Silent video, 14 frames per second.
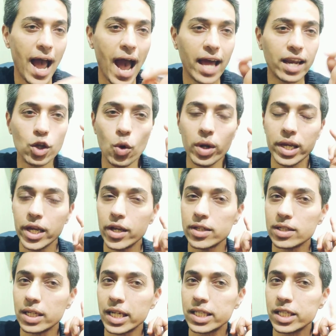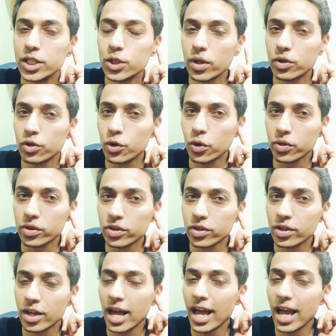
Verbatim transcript: and your ears listen to the truth,